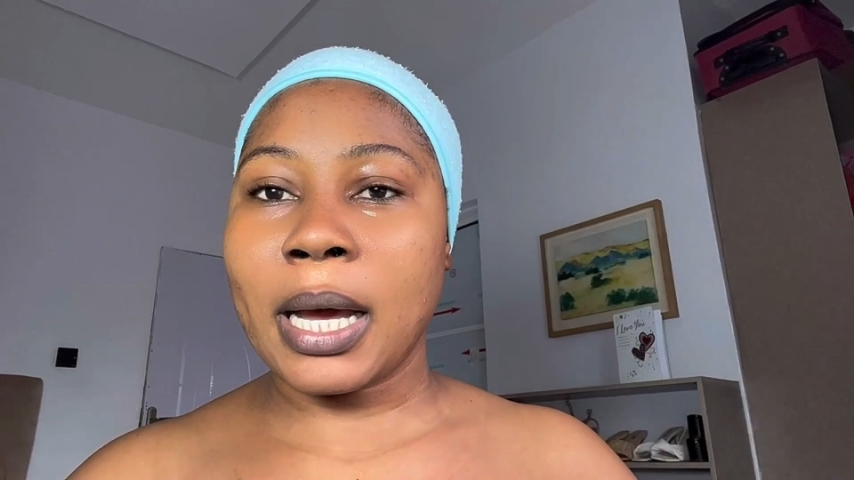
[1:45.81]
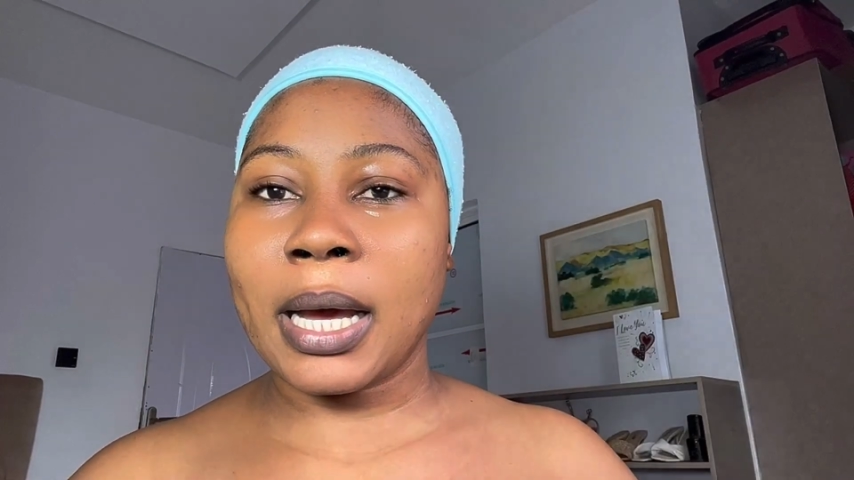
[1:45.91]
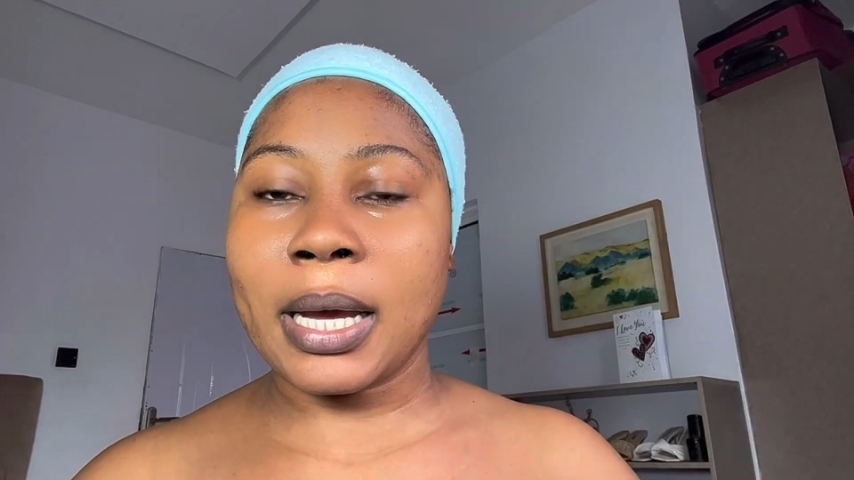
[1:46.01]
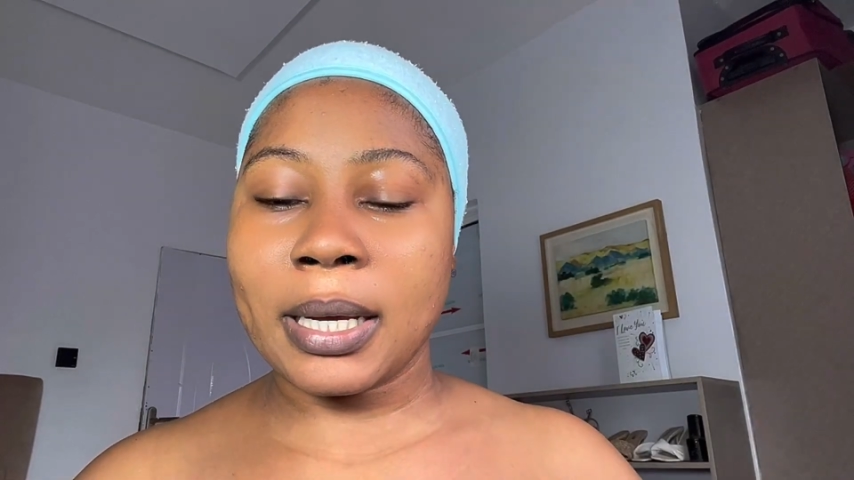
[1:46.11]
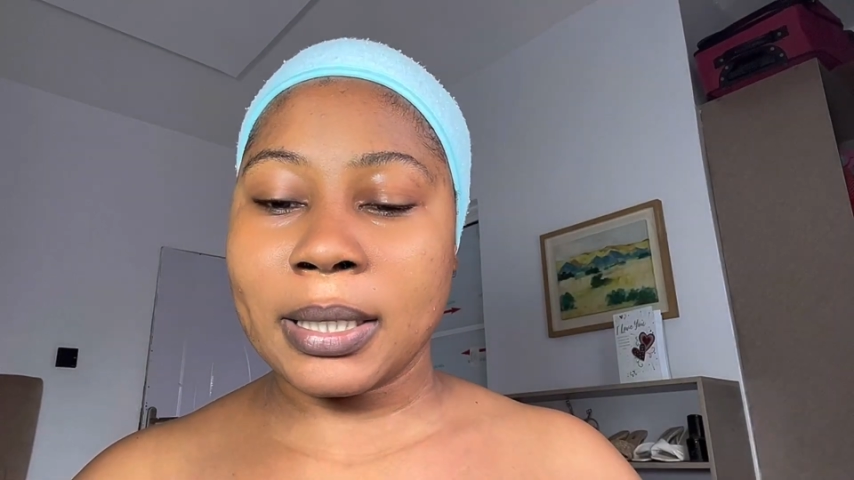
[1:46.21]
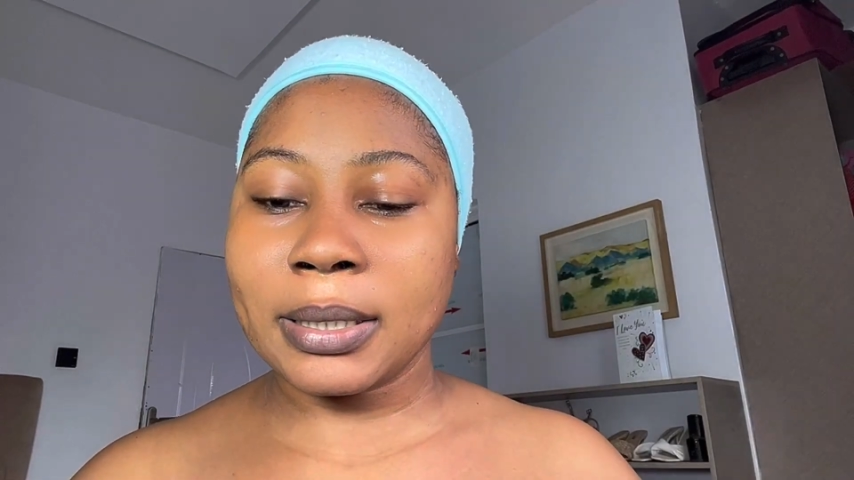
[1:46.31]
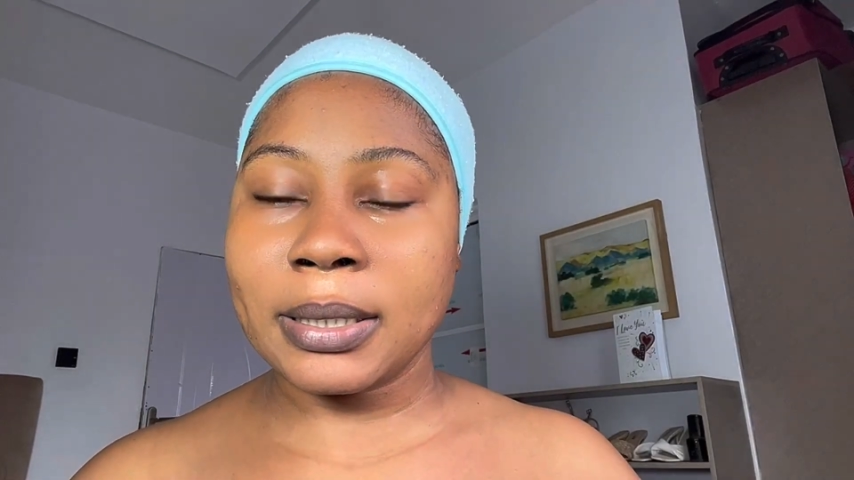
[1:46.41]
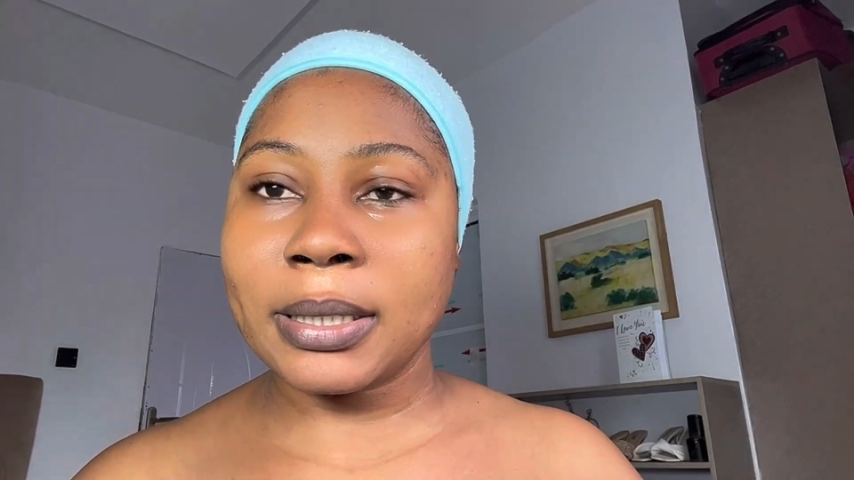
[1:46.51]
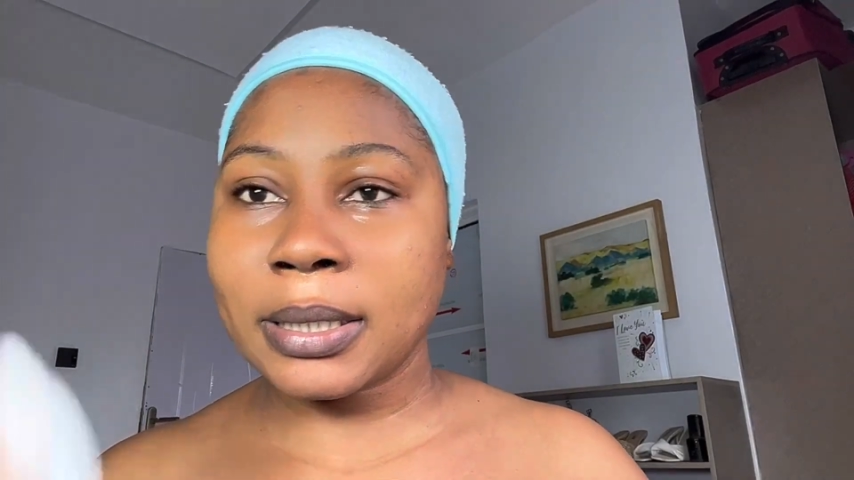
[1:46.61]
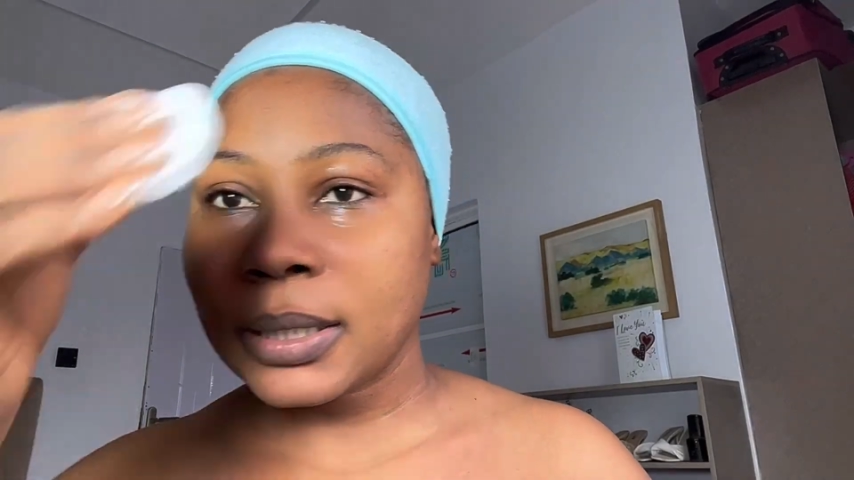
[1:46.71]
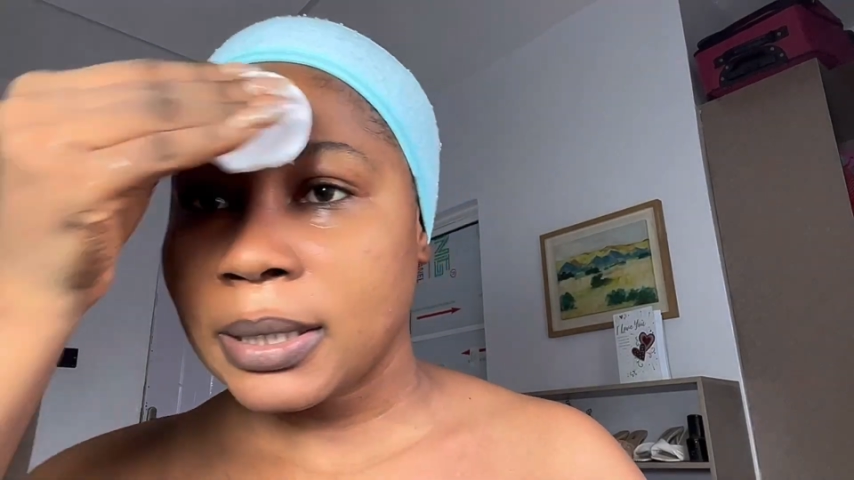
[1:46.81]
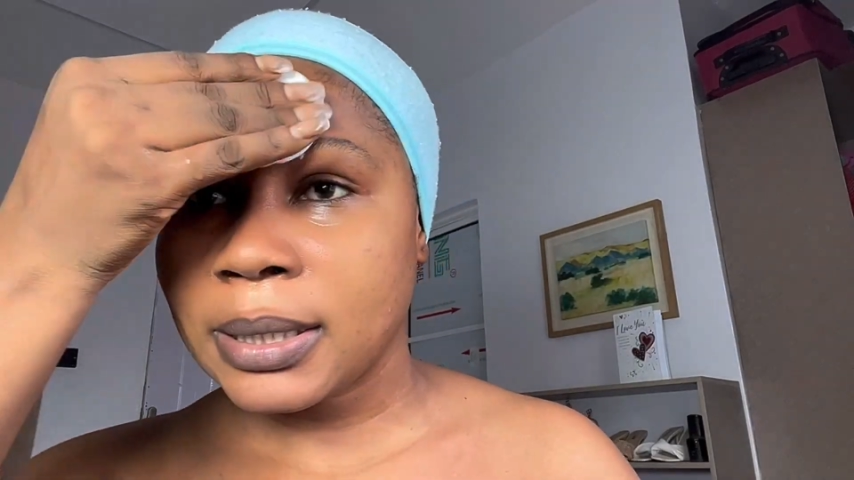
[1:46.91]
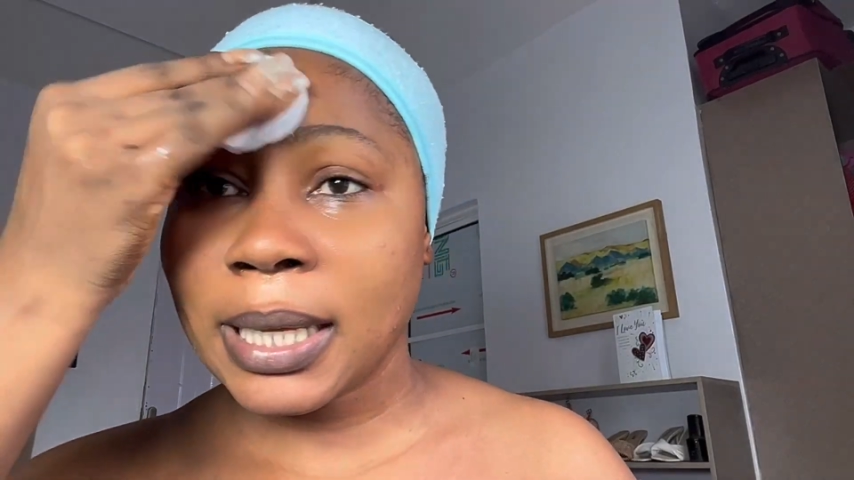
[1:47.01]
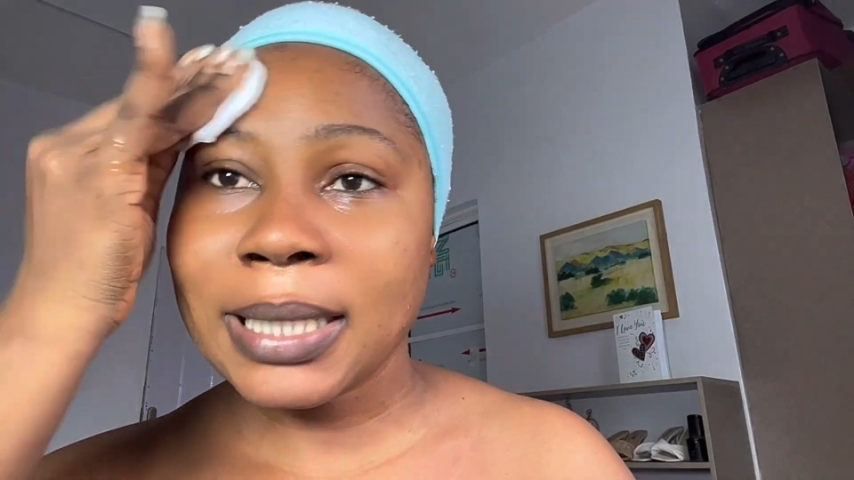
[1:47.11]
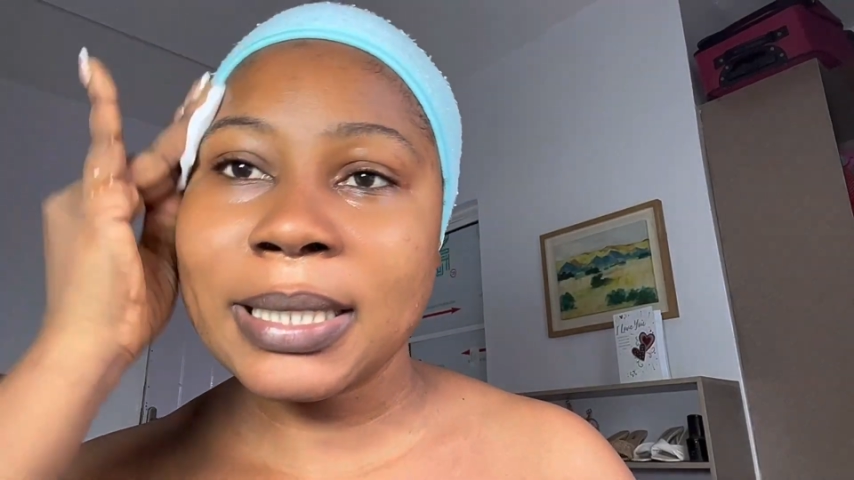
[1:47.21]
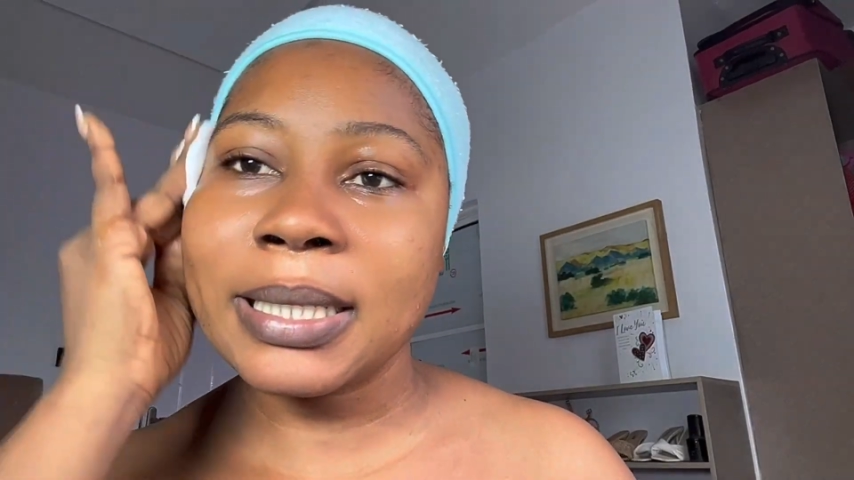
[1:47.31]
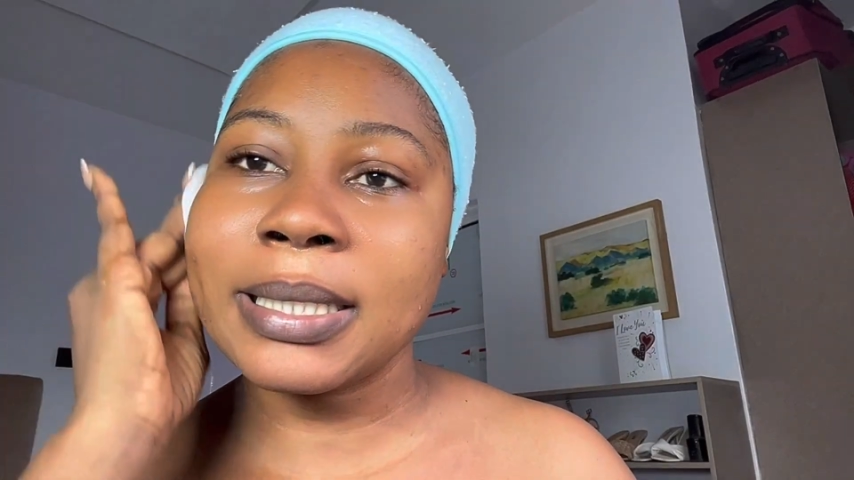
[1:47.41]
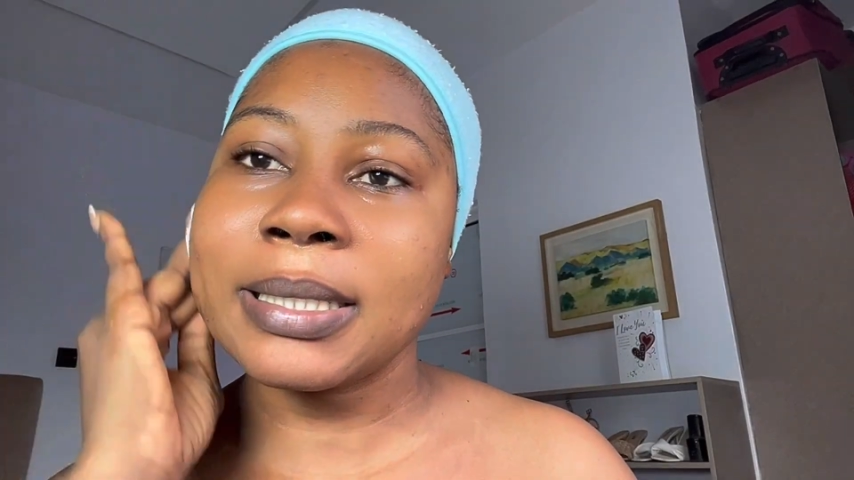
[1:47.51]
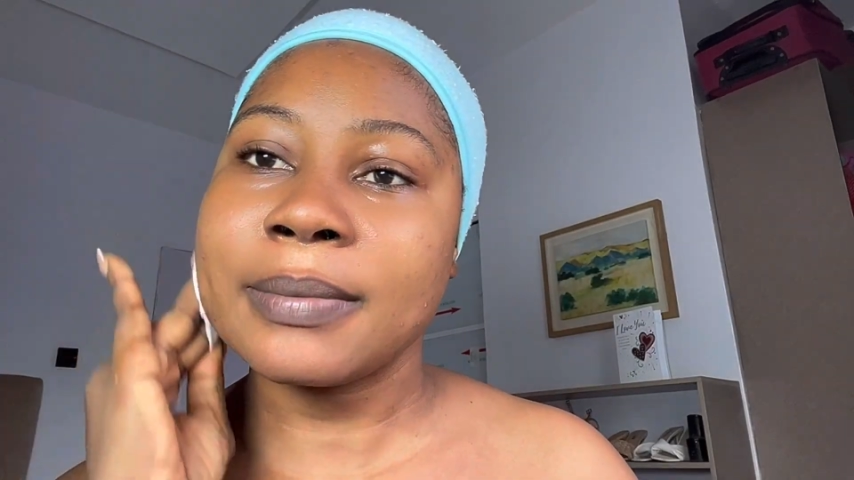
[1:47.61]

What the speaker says: and that's it.